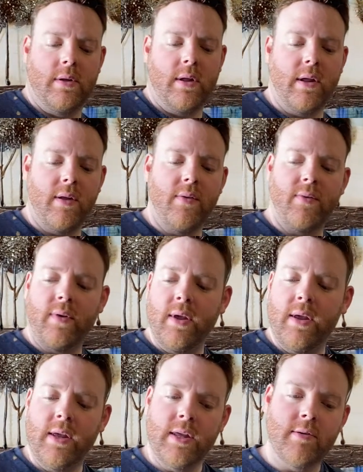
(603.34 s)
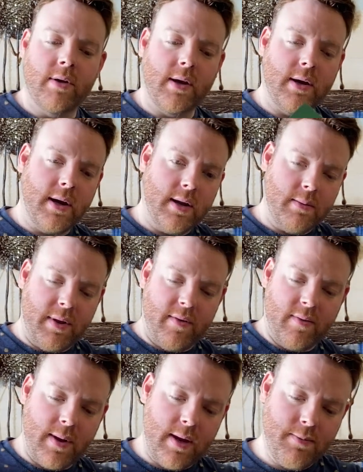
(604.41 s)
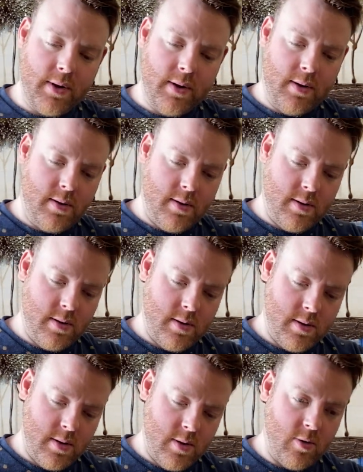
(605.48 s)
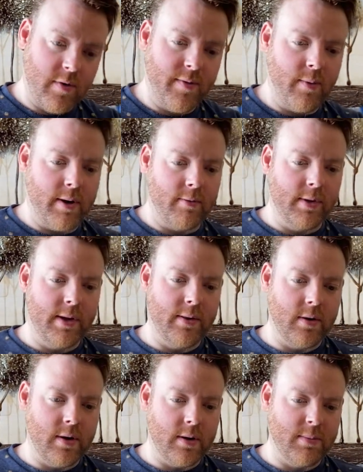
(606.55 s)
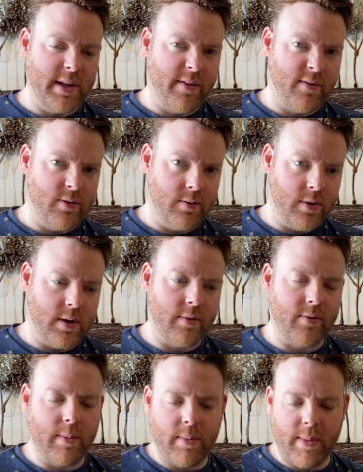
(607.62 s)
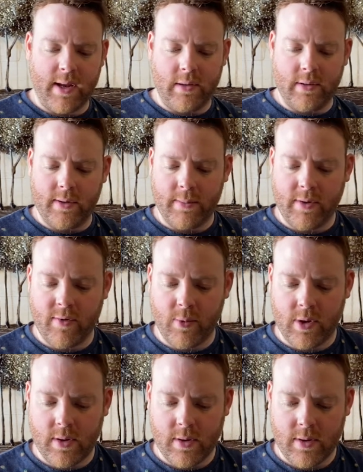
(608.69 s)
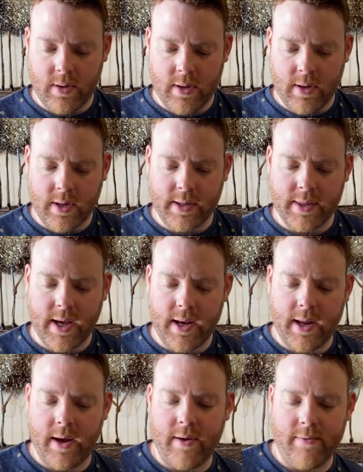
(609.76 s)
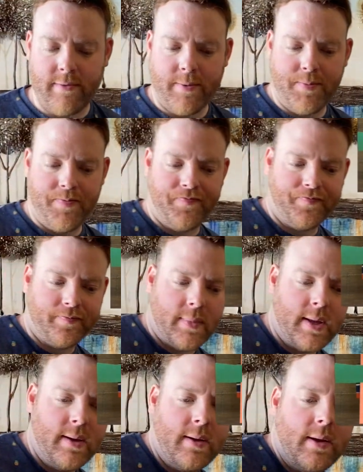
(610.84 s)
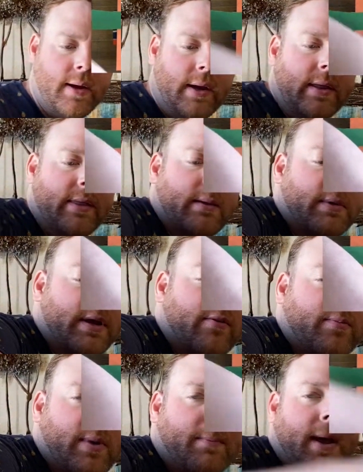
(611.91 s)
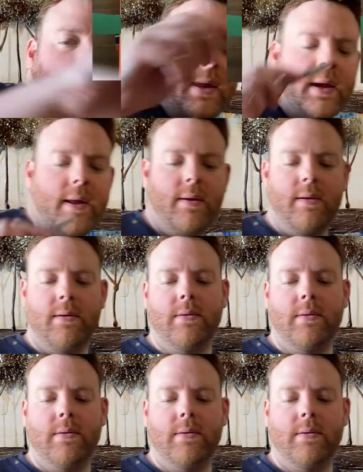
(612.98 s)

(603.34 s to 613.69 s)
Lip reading: is you can cut a piece of paper, or if you want it really long, but that's too long, so I'm gonna make it a little bit smaller. Cut that in half. Then I'm gonna use my pen again,